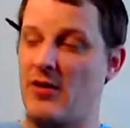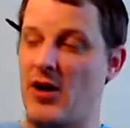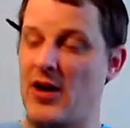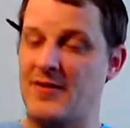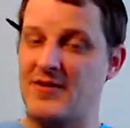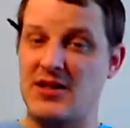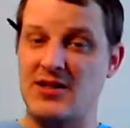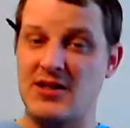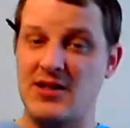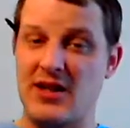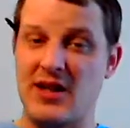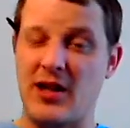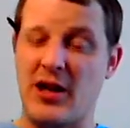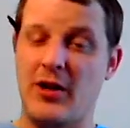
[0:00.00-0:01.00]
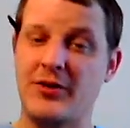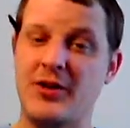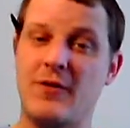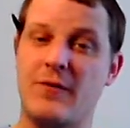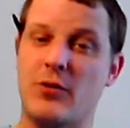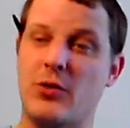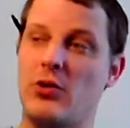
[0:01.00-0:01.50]
offseason to get
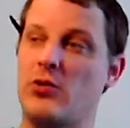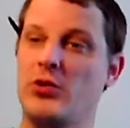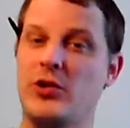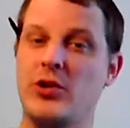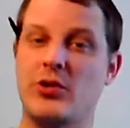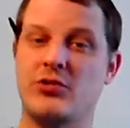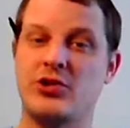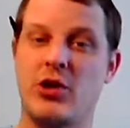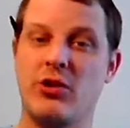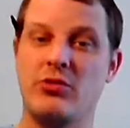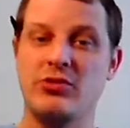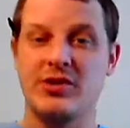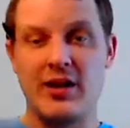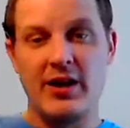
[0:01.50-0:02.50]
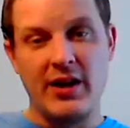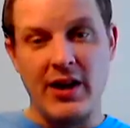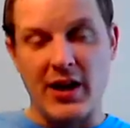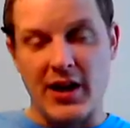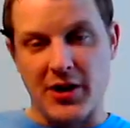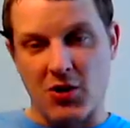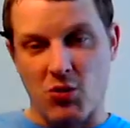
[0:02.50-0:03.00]
healthy for a Julio Jones
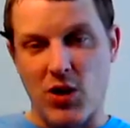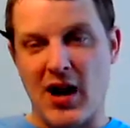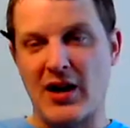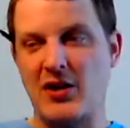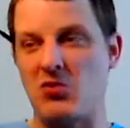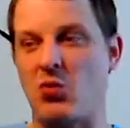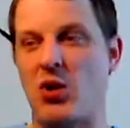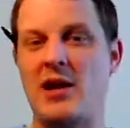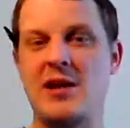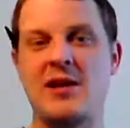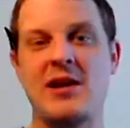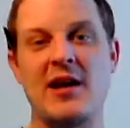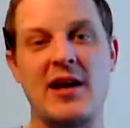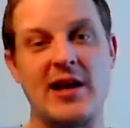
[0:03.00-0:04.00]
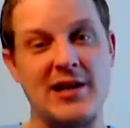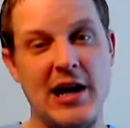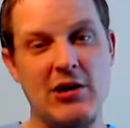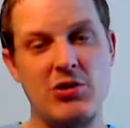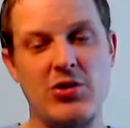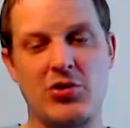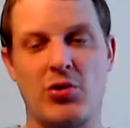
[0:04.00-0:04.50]
and a Roddy White, and
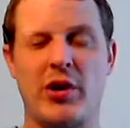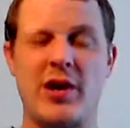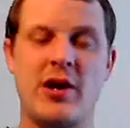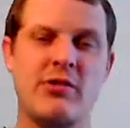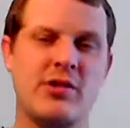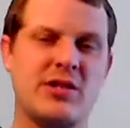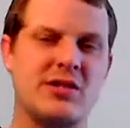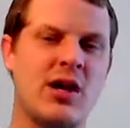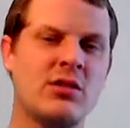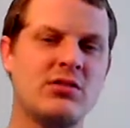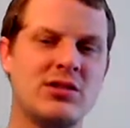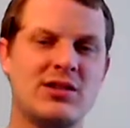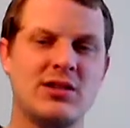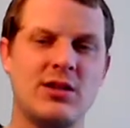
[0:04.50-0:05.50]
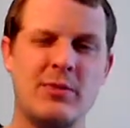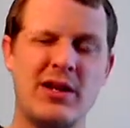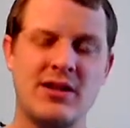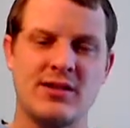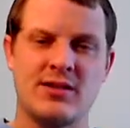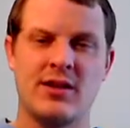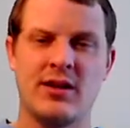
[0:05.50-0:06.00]
now you throw a Harry Douglas in the
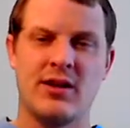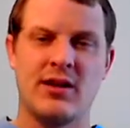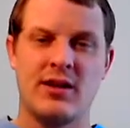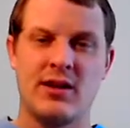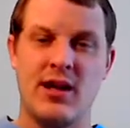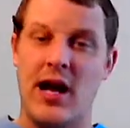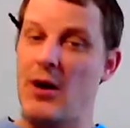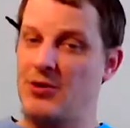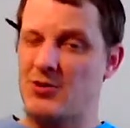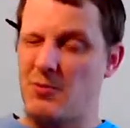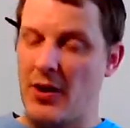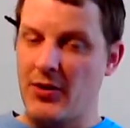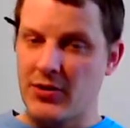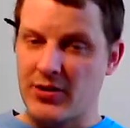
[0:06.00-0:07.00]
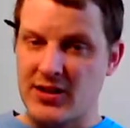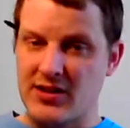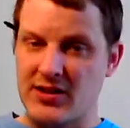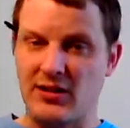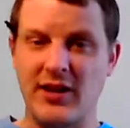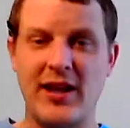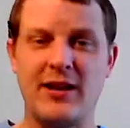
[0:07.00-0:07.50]
mix. How much better could
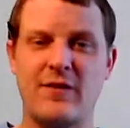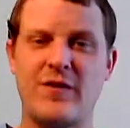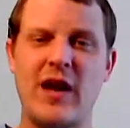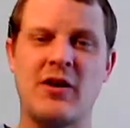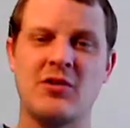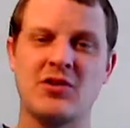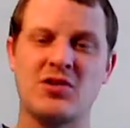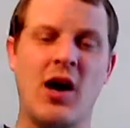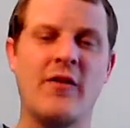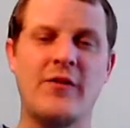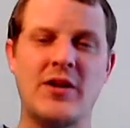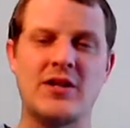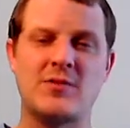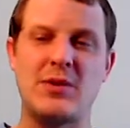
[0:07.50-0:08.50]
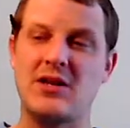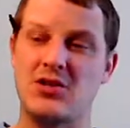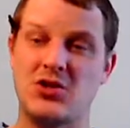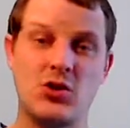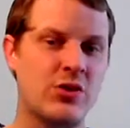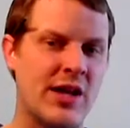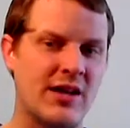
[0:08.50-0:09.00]
this Atlanta Falcons offense be in
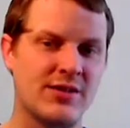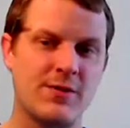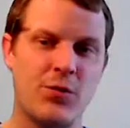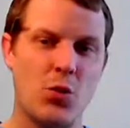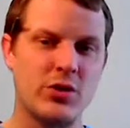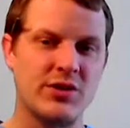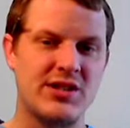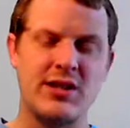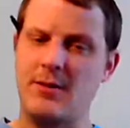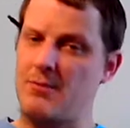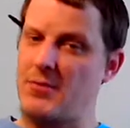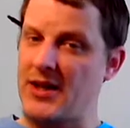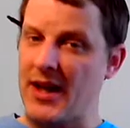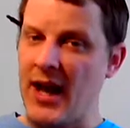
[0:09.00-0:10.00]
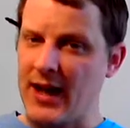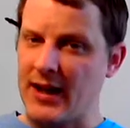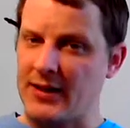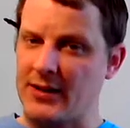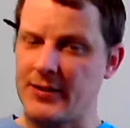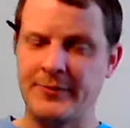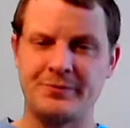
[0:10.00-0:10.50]
2014 and
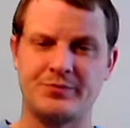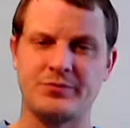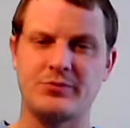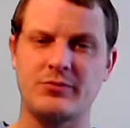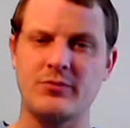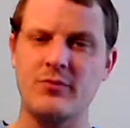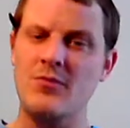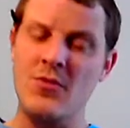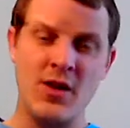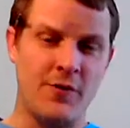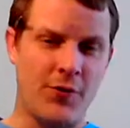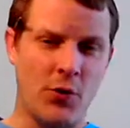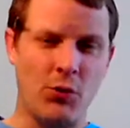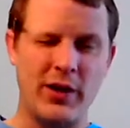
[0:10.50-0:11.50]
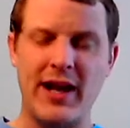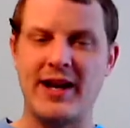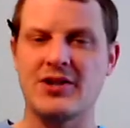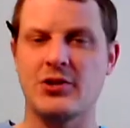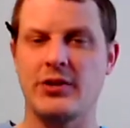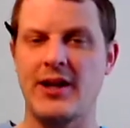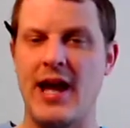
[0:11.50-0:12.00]
beyond for what
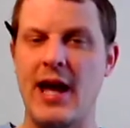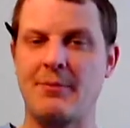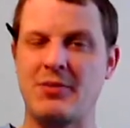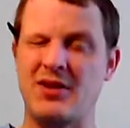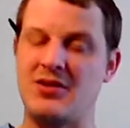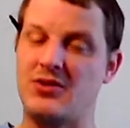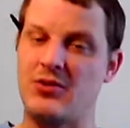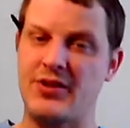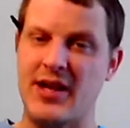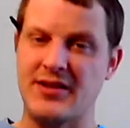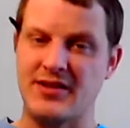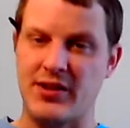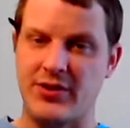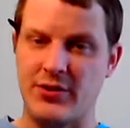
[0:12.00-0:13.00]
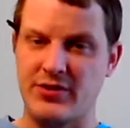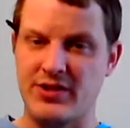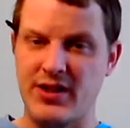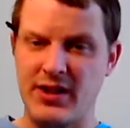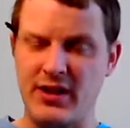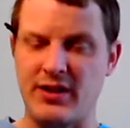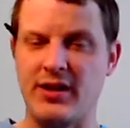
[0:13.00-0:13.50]
actually happened in
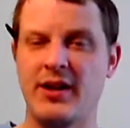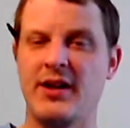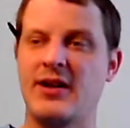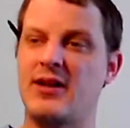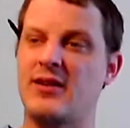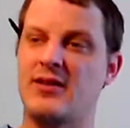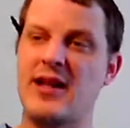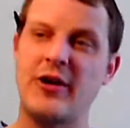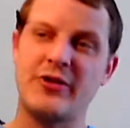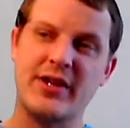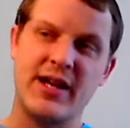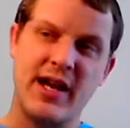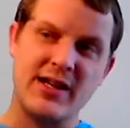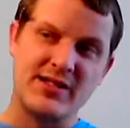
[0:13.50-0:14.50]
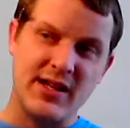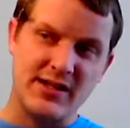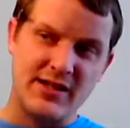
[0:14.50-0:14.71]
2013? It allowed the guys